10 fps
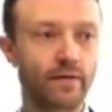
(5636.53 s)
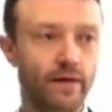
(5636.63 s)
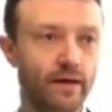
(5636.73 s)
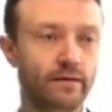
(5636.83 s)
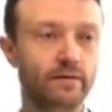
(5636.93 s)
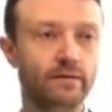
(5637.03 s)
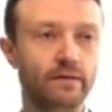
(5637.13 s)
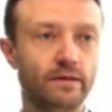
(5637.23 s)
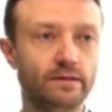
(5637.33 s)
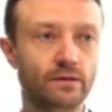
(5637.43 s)
then
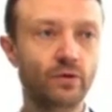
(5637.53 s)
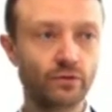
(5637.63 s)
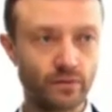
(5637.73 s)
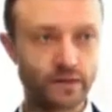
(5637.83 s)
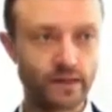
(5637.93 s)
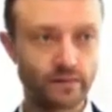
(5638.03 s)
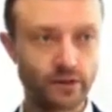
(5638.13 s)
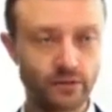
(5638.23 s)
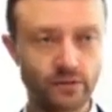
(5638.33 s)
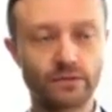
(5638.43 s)
it's going to be subject